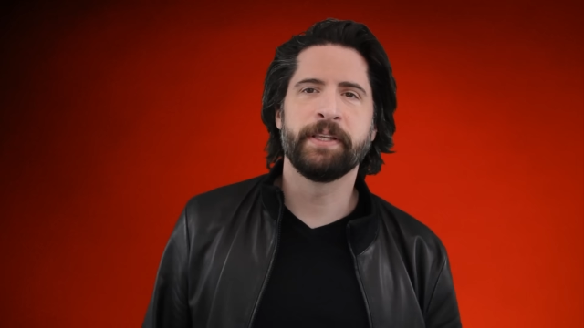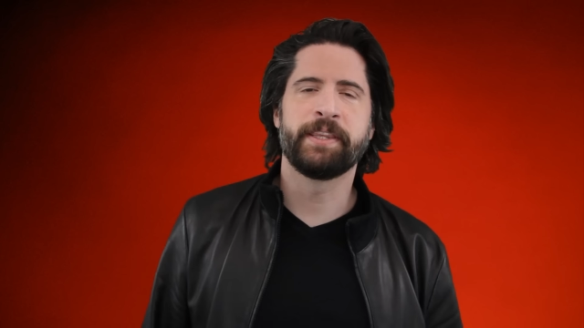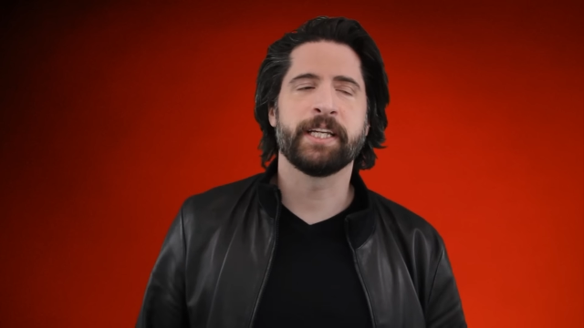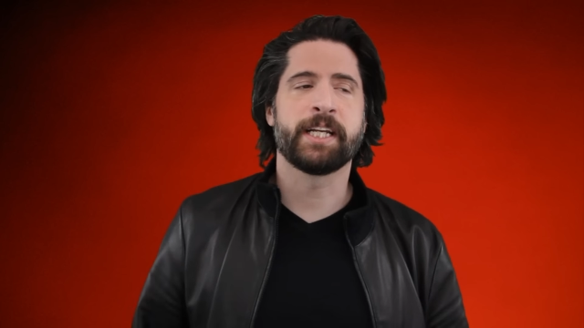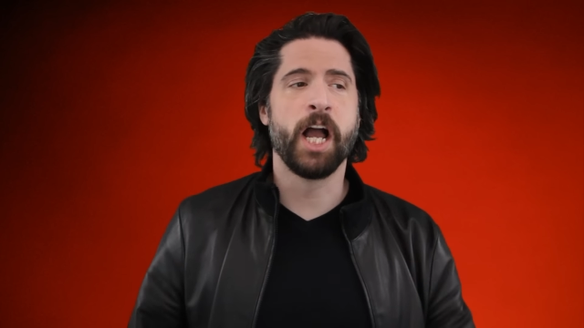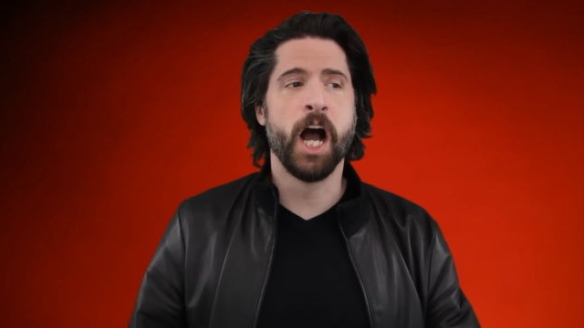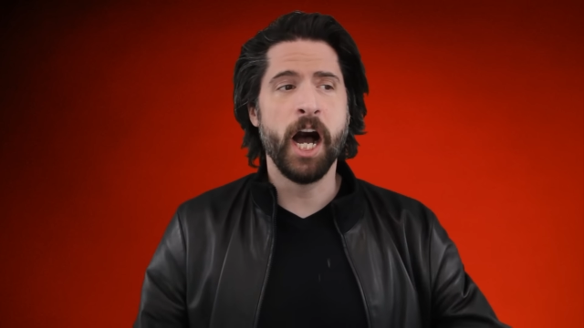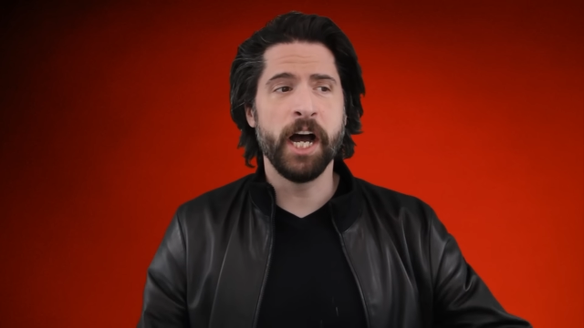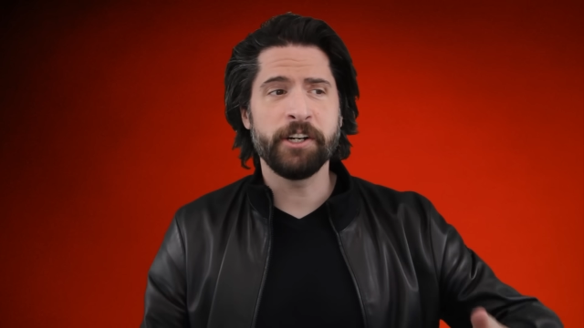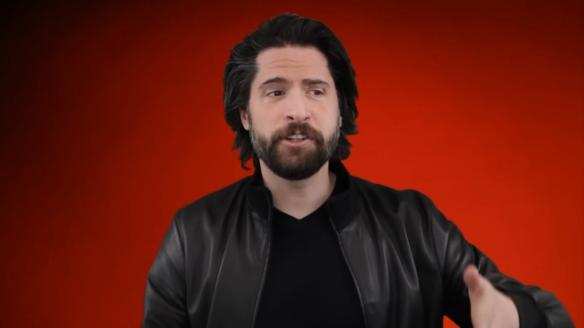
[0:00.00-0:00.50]
but
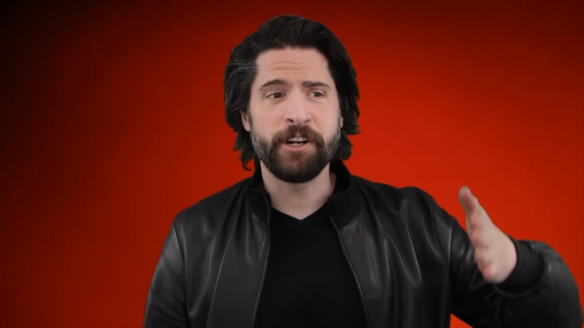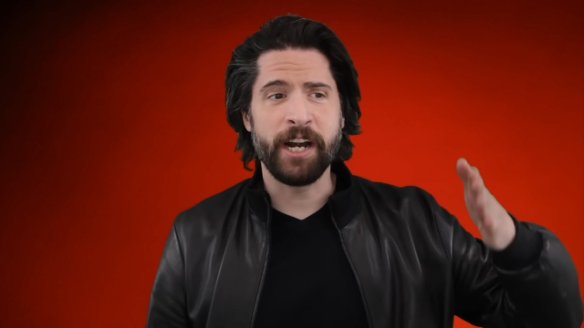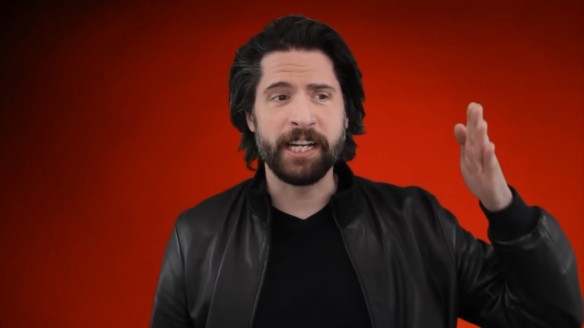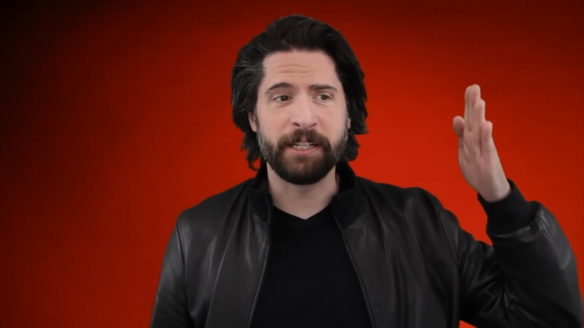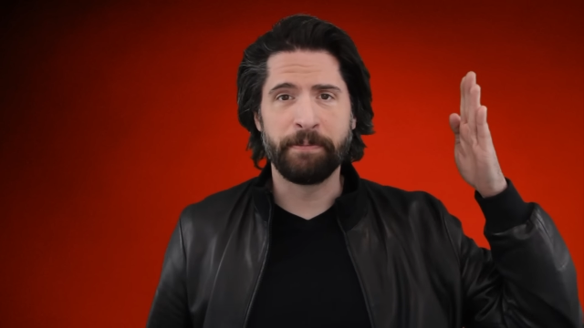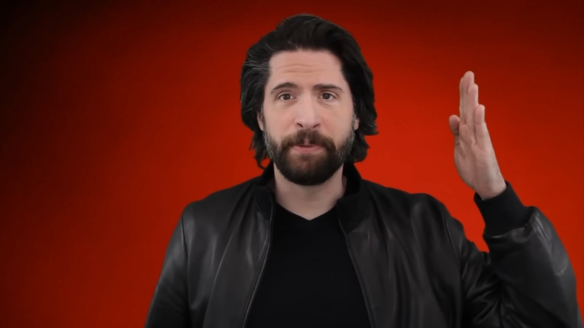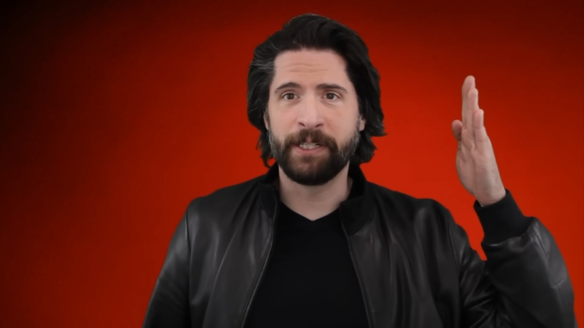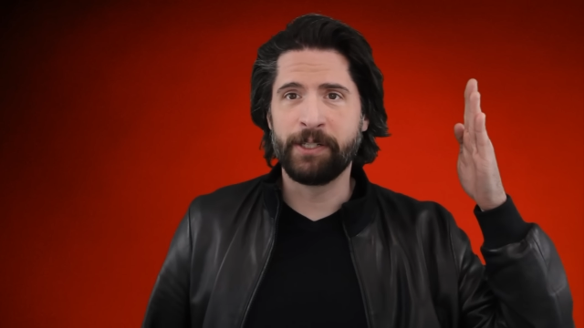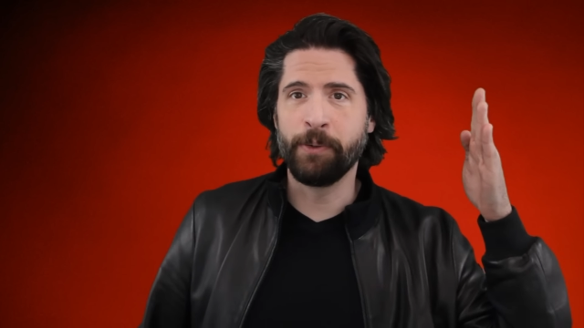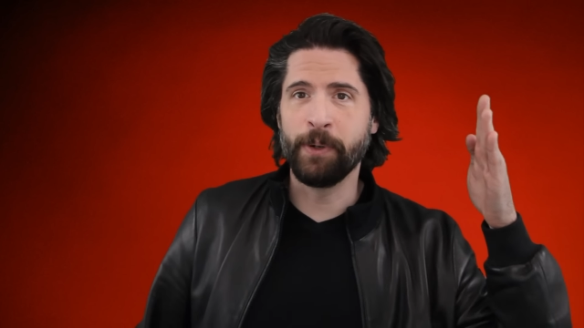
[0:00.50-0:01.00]
the
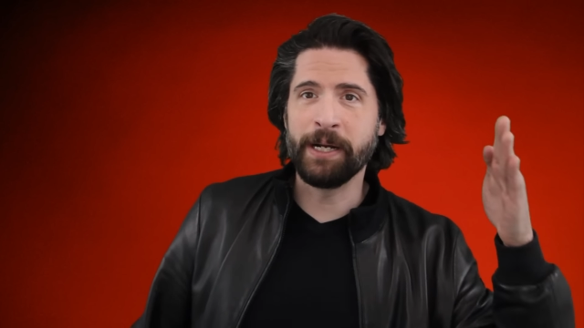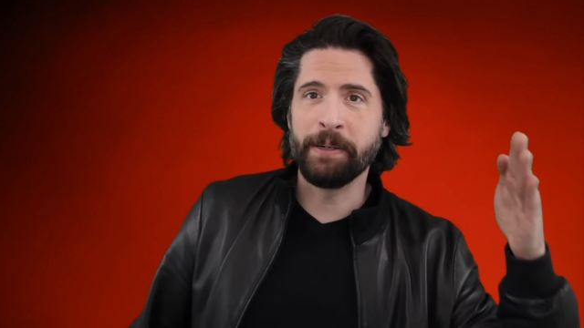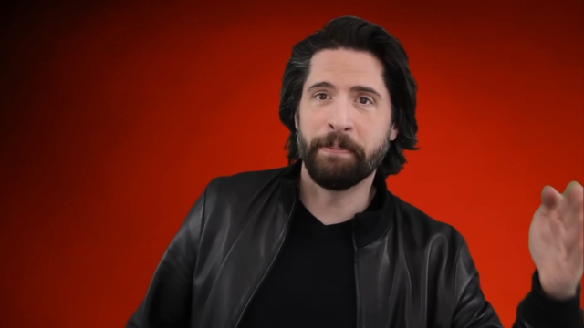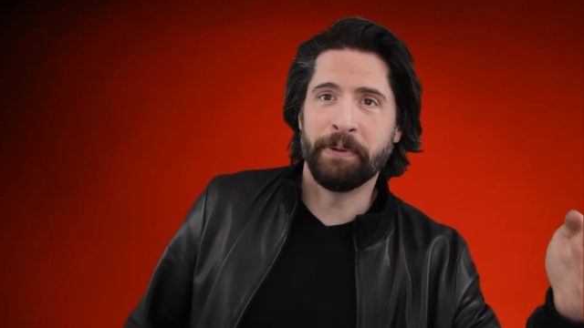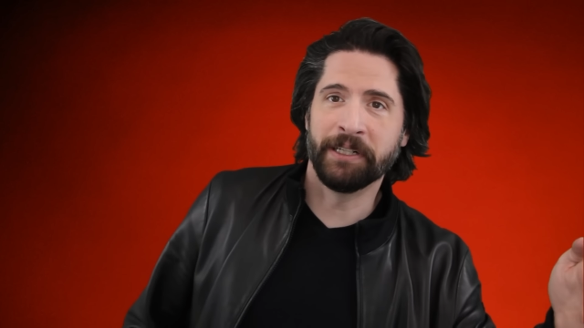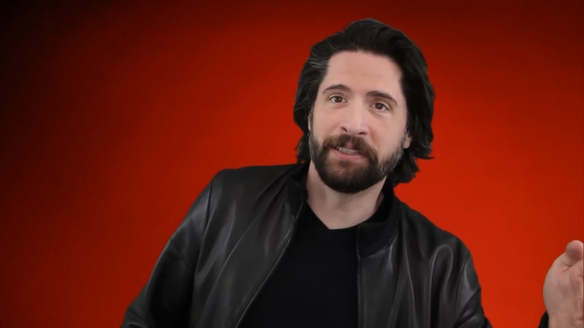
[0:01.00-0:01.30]
contrast between